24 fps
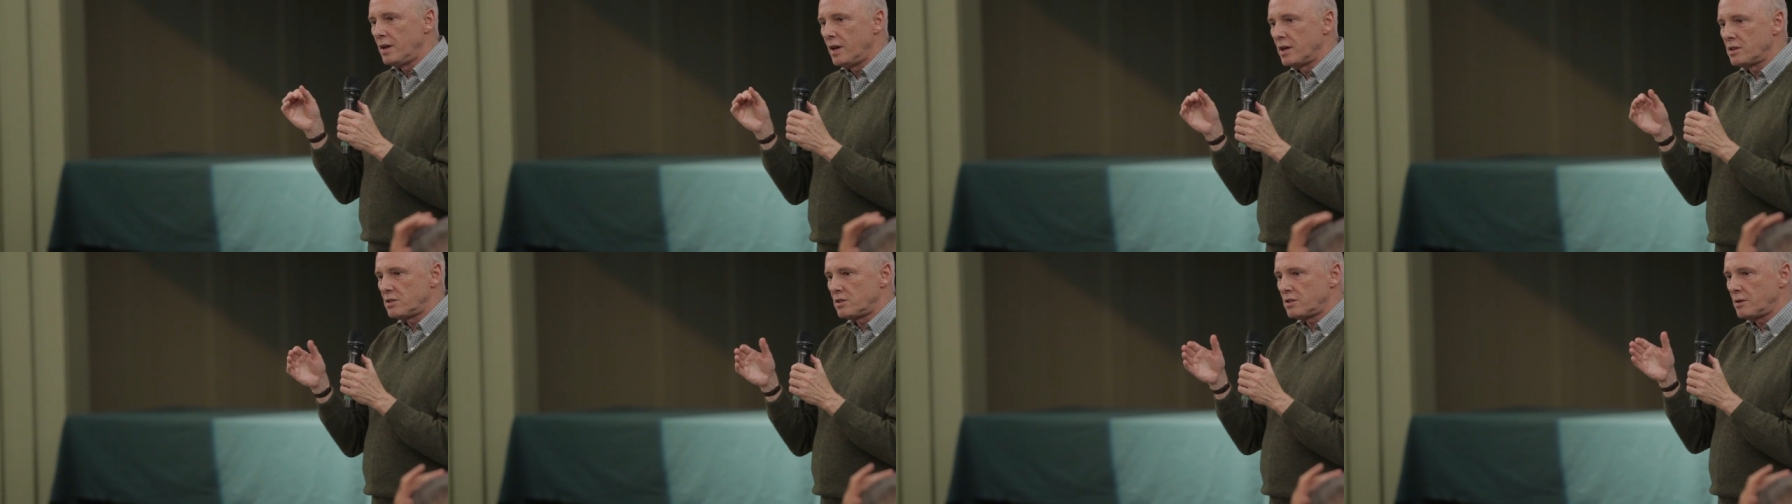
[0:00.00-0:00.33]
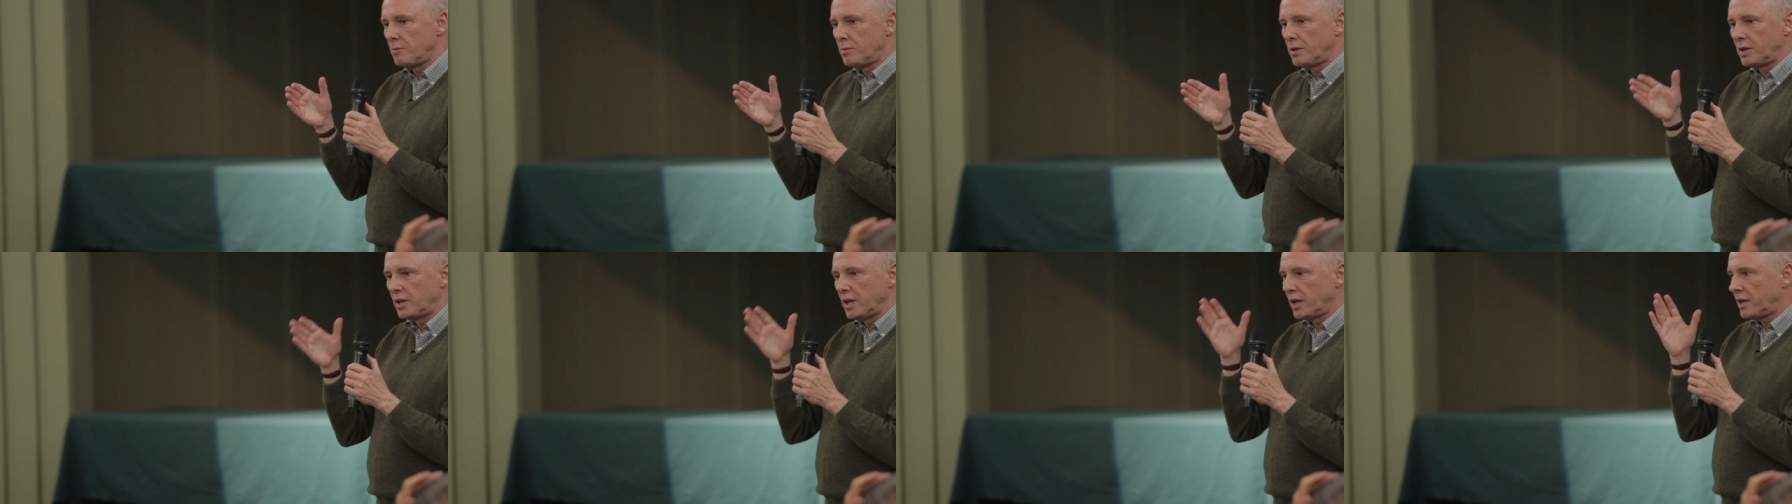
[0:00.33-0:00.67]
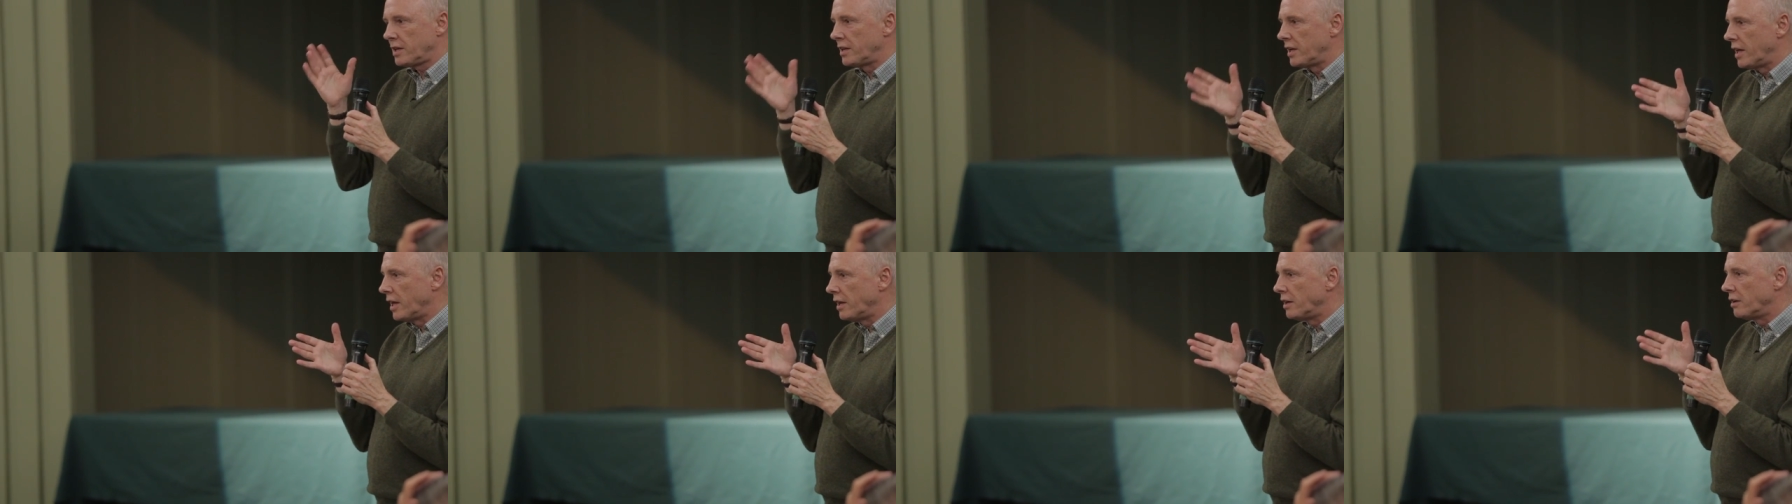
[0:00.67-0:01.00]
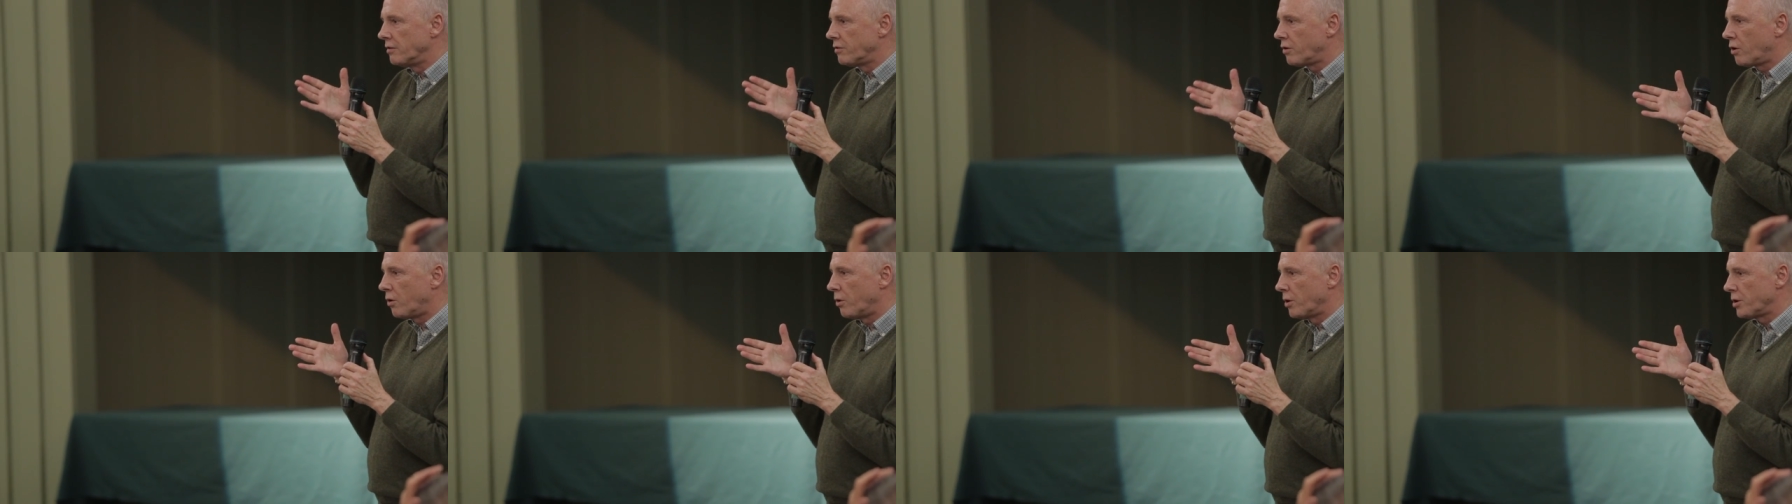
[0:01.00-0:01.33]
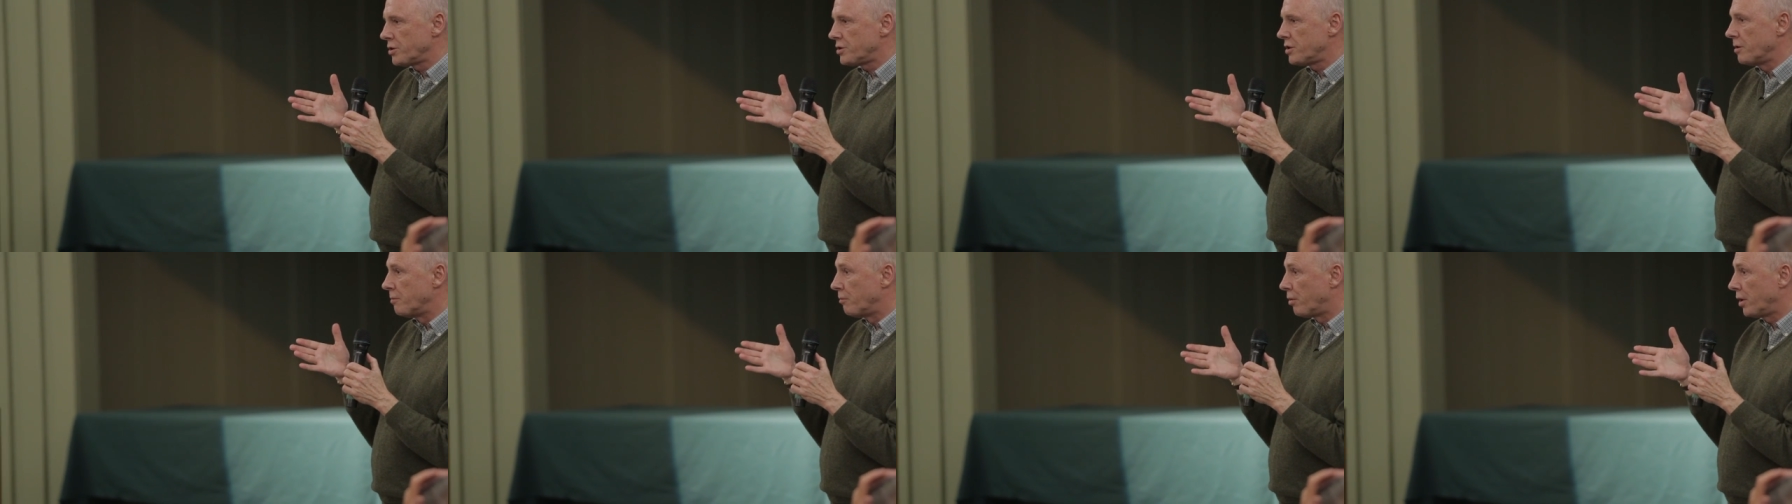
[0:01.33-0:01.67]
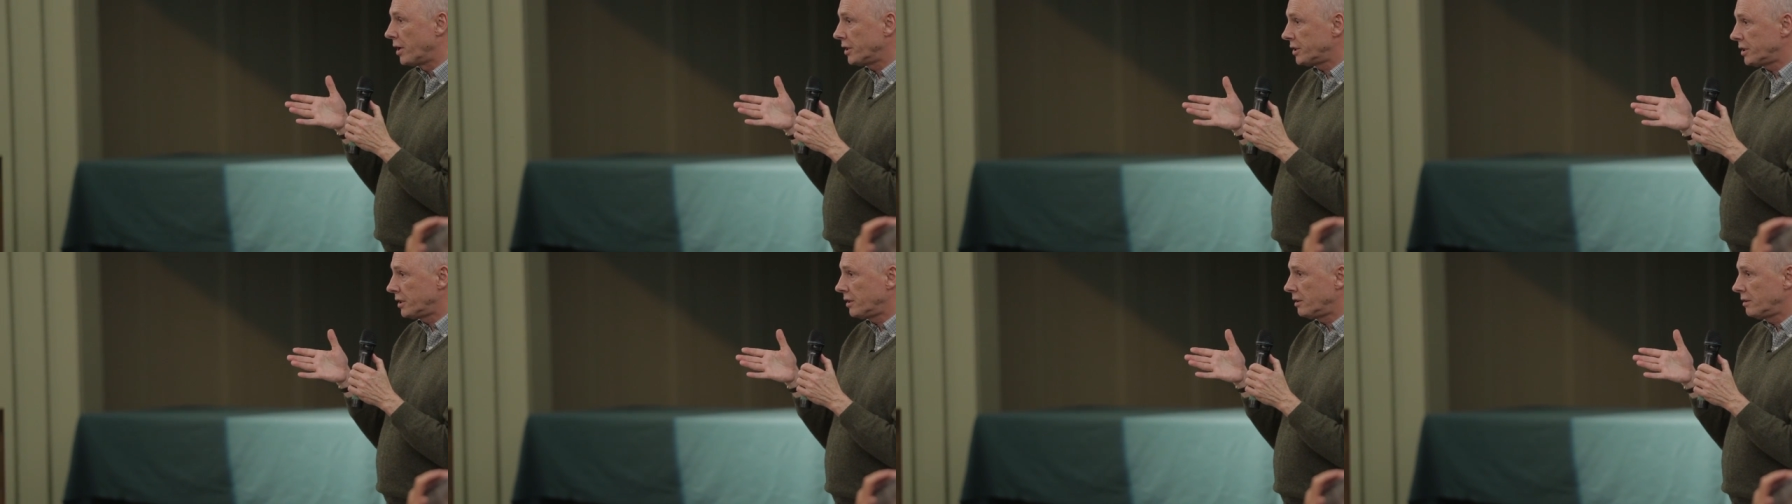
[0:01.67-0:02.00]
as something like an end of course
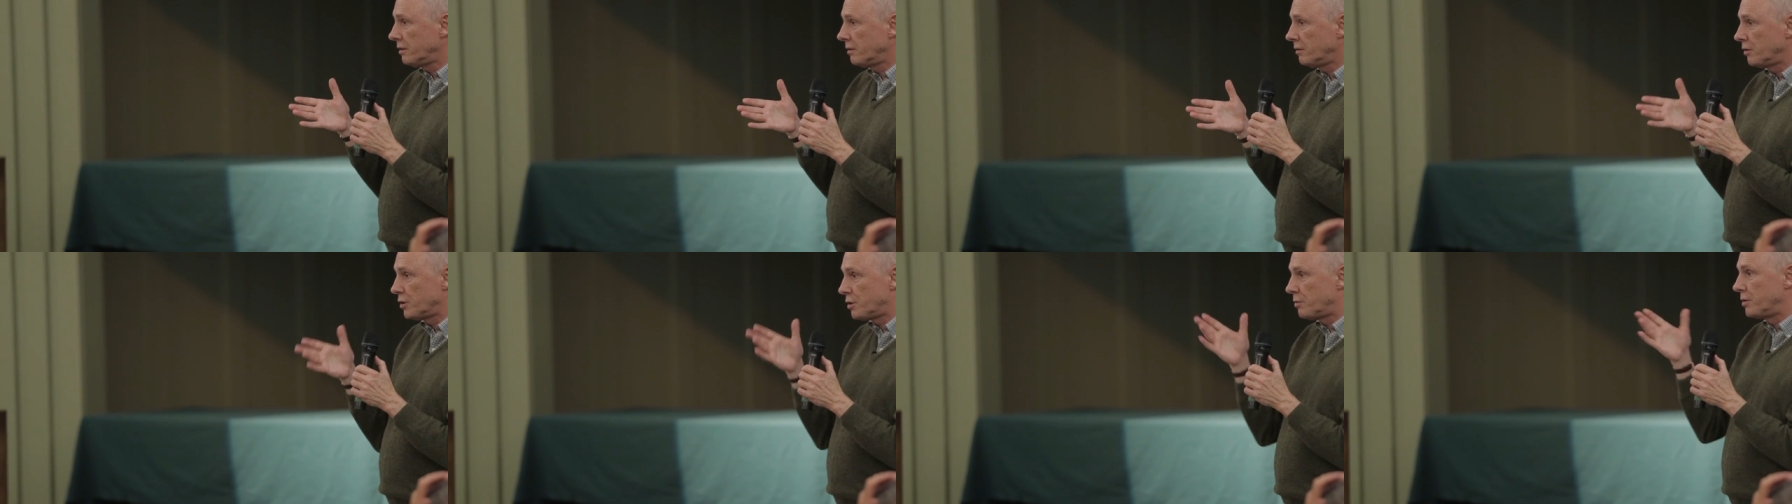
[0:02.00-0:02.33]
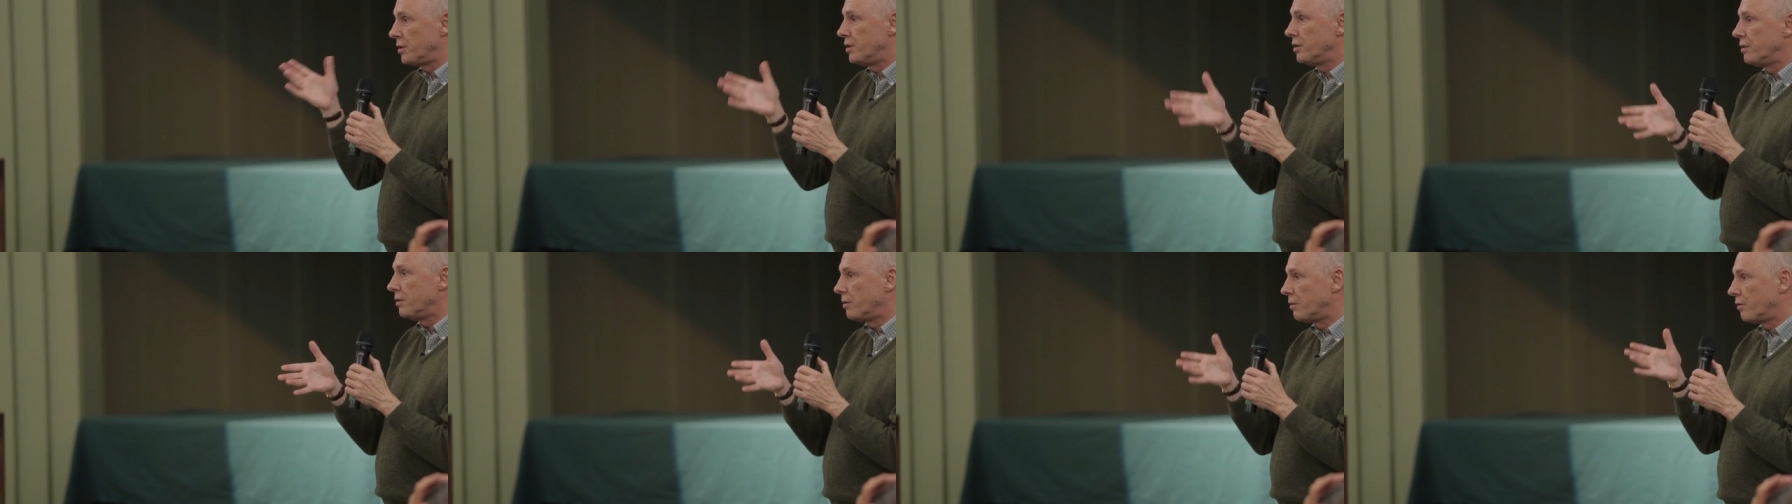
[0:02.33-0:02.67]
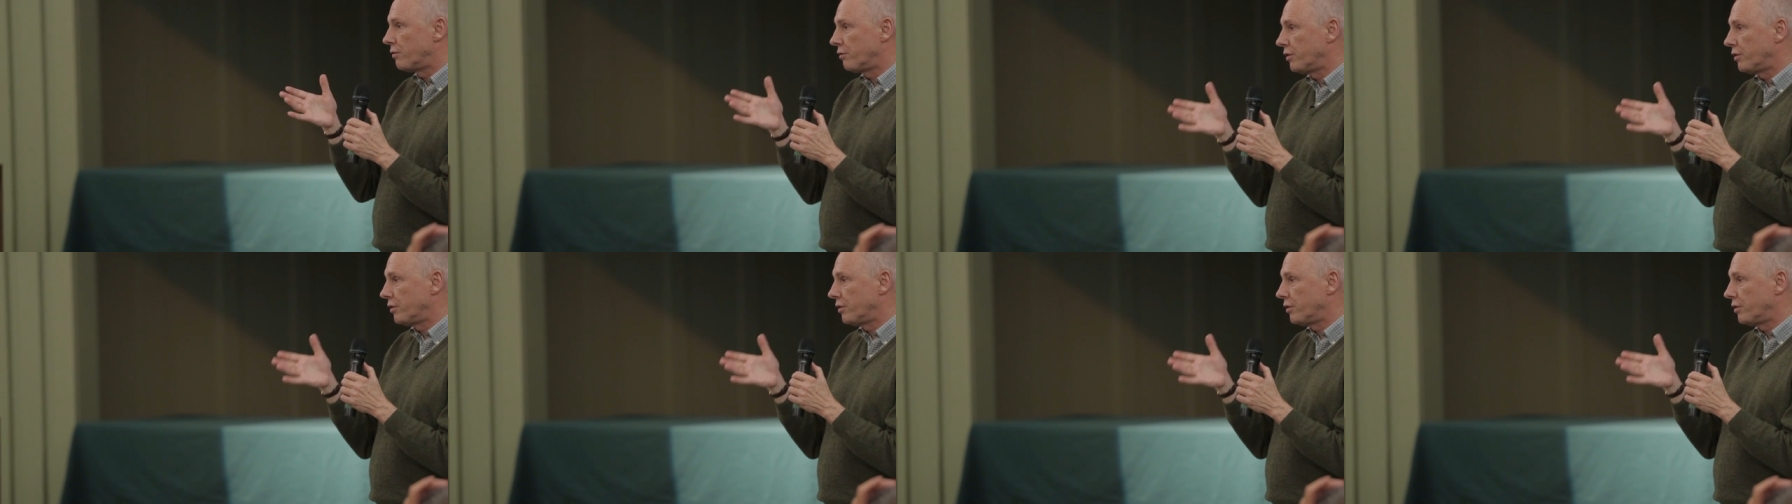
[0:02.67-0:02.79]
impression, which we do